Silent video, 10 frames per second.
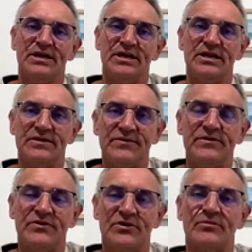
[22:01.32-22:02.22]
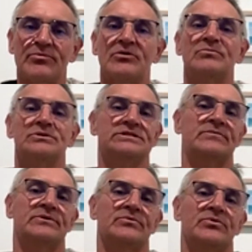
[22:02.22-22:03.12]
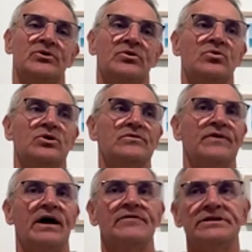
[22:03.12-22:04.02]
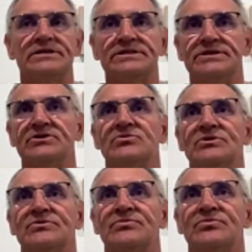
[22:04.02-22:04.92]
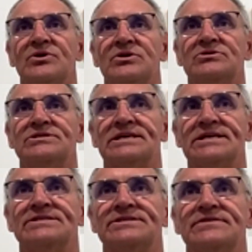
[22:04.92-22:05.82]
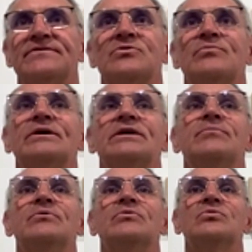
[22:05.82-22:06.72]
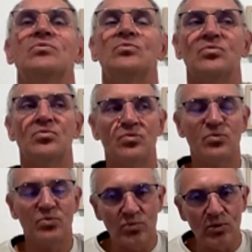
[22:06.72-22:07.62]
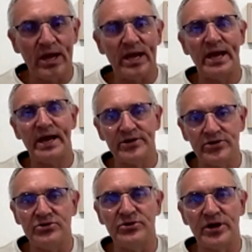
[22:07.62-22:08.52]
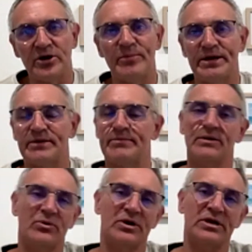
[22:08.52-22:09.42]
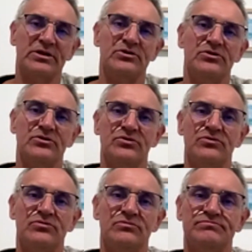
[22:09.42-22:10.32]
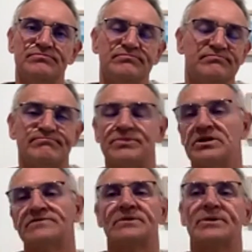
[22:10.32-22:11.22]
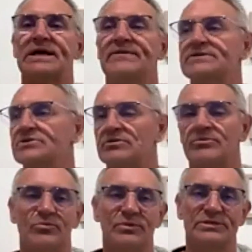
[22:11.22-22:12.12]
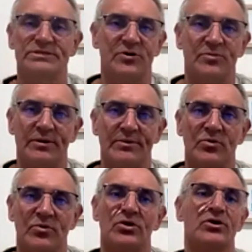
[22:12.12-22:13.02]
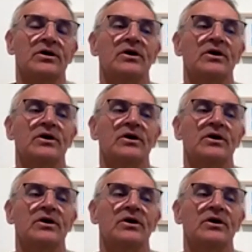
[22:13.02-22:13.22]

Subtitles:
if you've got a problem with someone at work or you're having to deal with what you see as difficult people, how do you go about it, mate? What can if someone out there's got a problem with difficult people at work,